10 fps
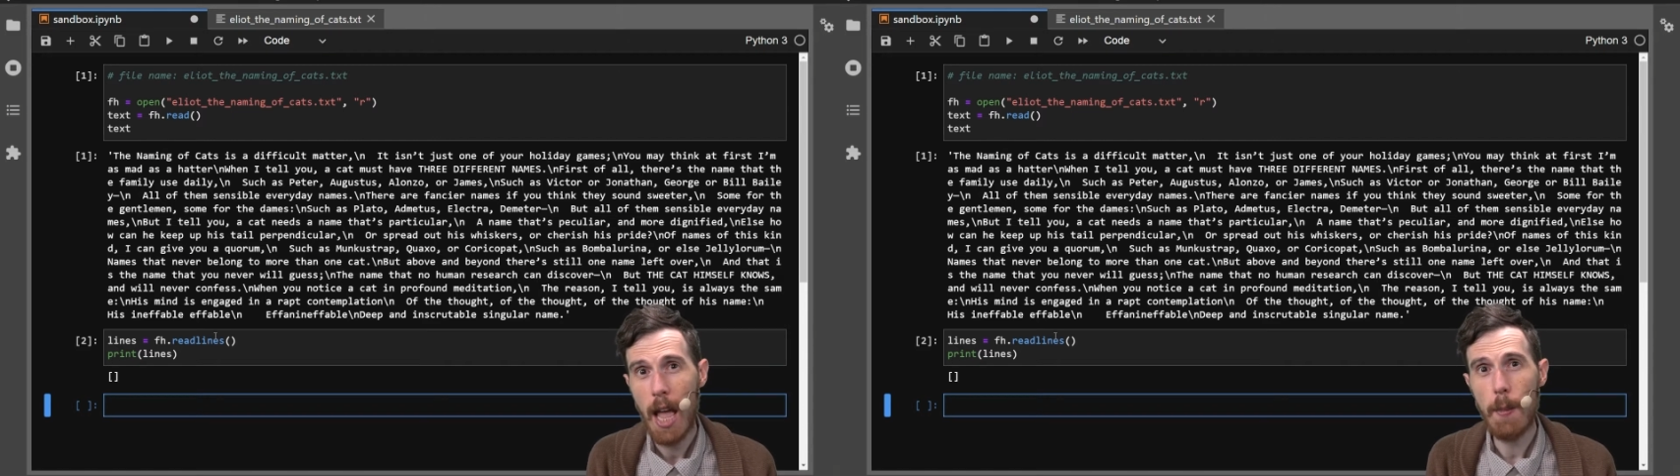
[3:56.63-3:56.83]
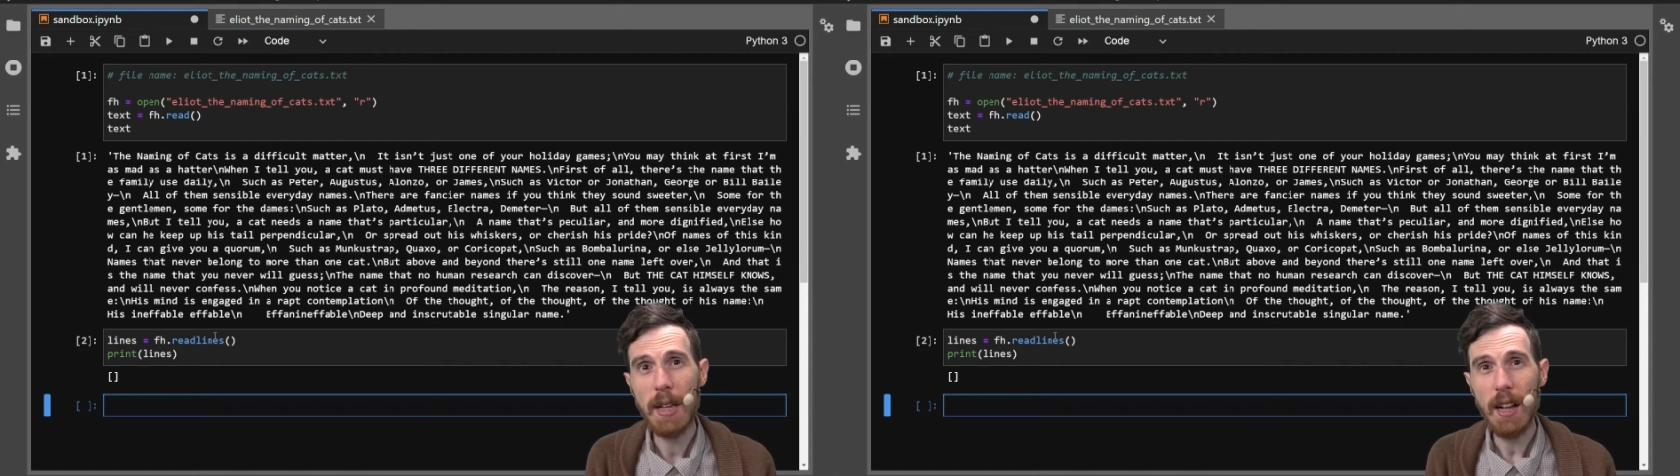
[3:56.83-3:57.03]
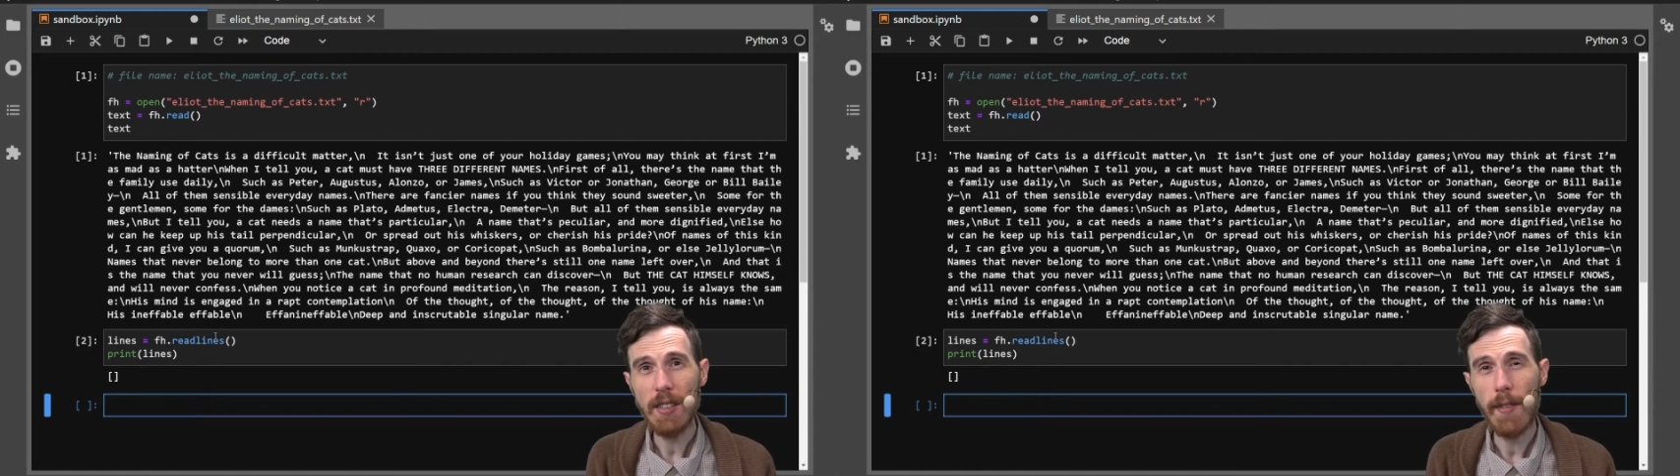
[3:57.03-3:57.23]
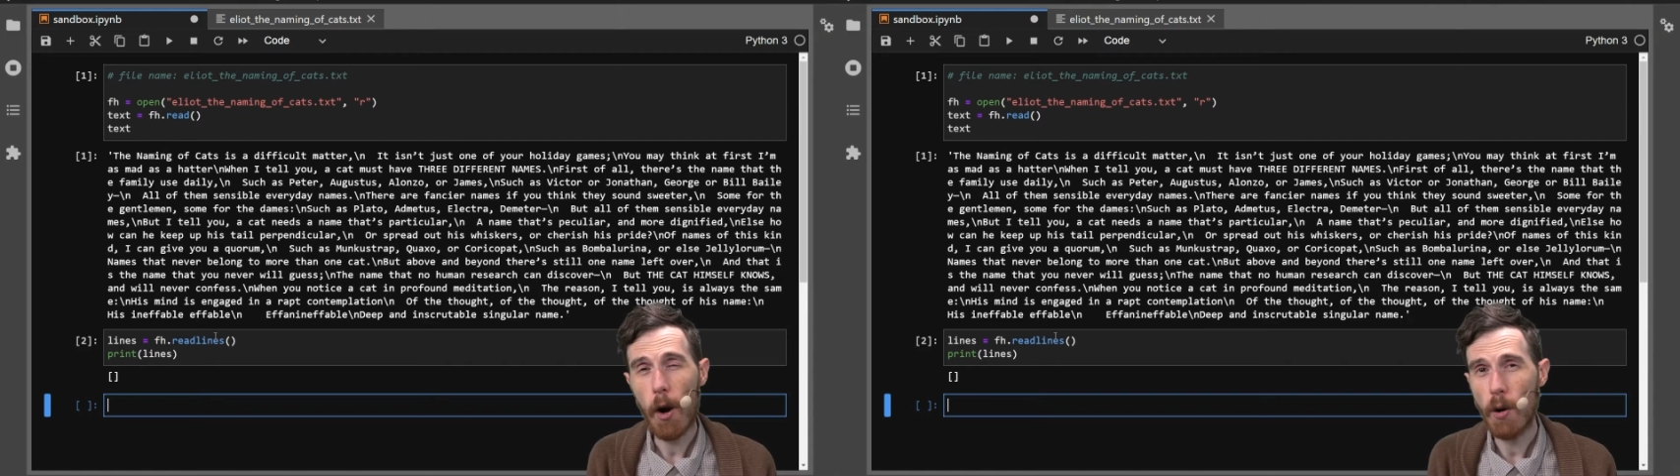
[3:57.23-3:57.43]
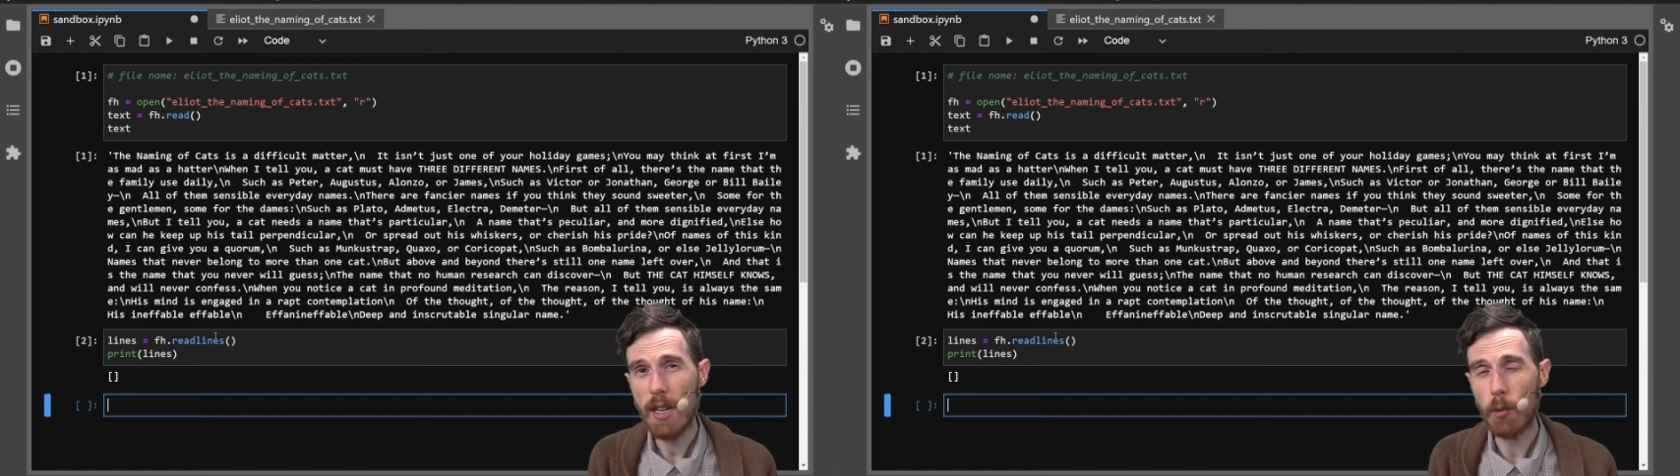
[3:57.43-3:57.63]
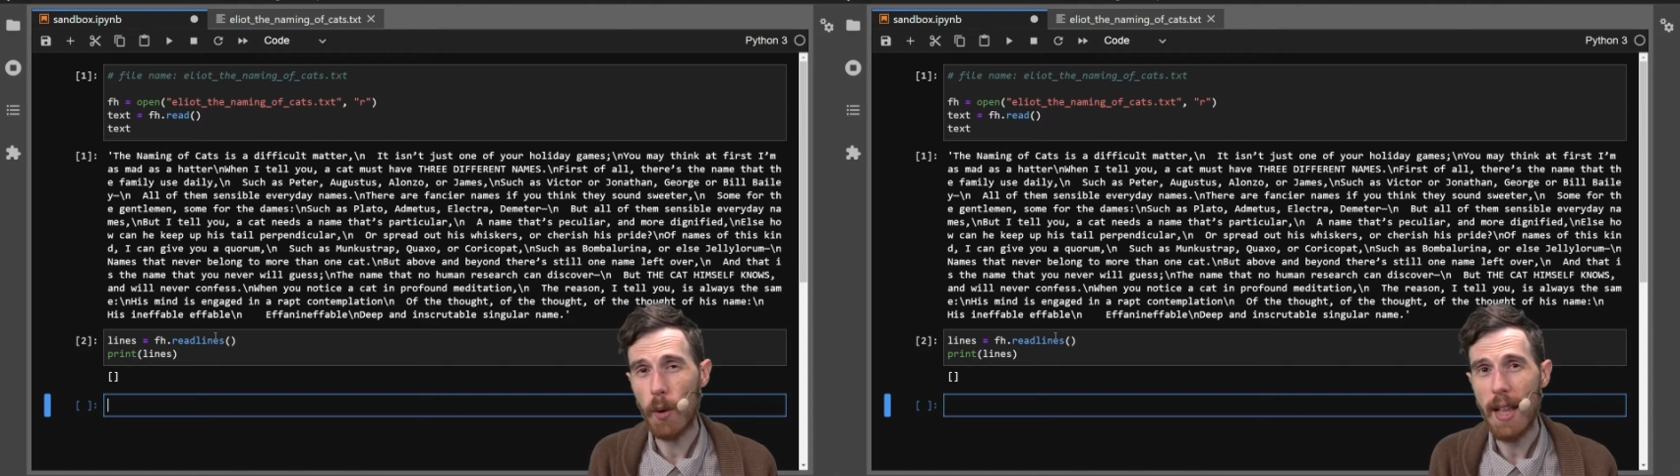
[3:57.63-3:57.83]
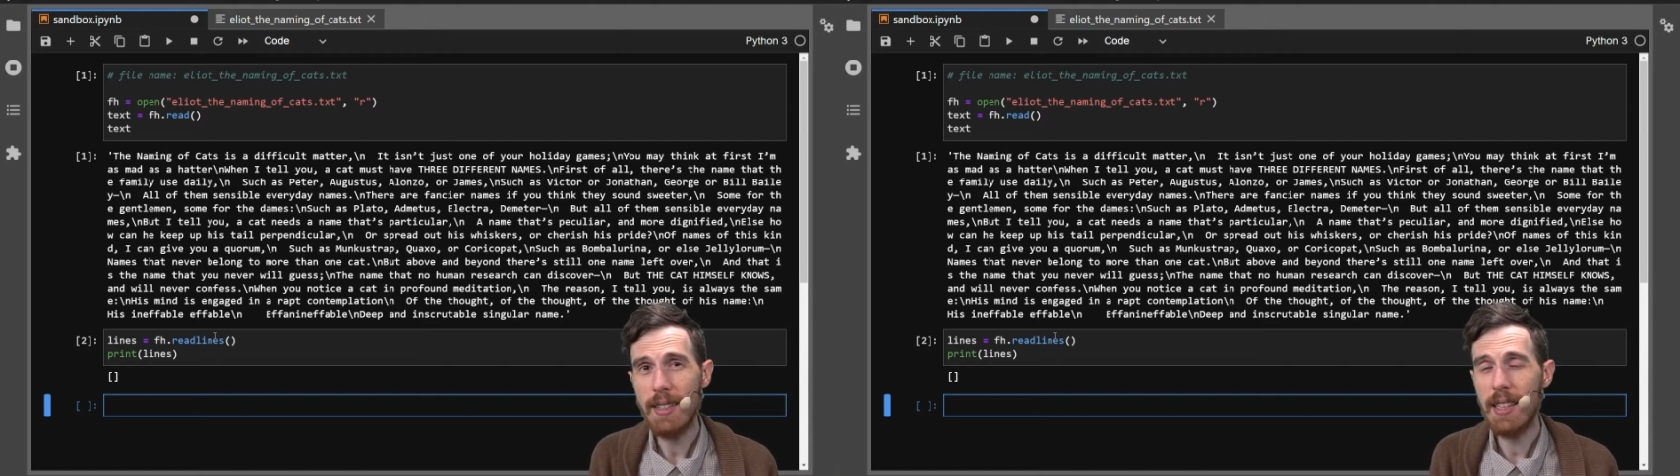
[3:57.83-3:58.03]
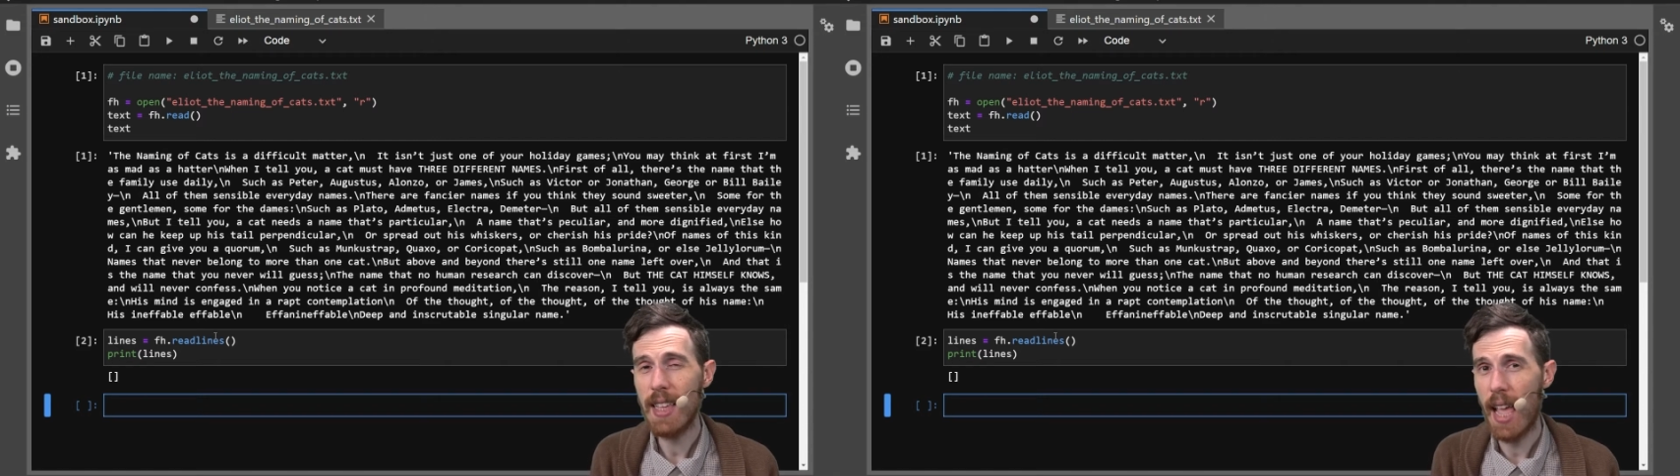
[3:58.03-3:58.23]
And because I've already
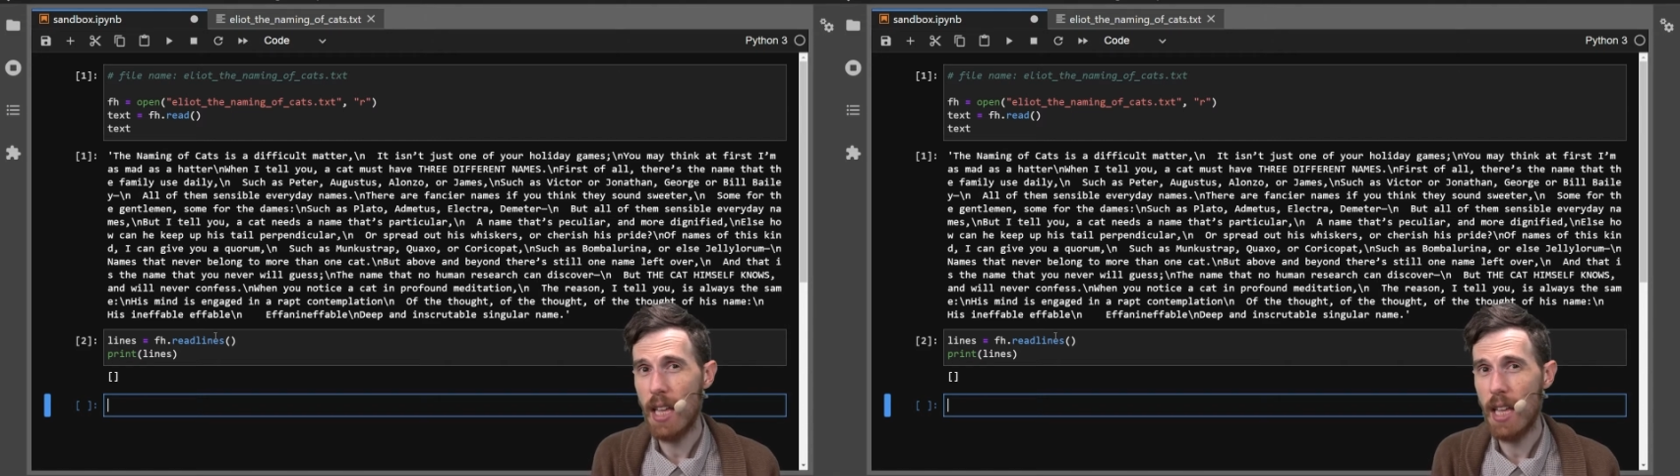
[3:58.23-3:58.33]
read to the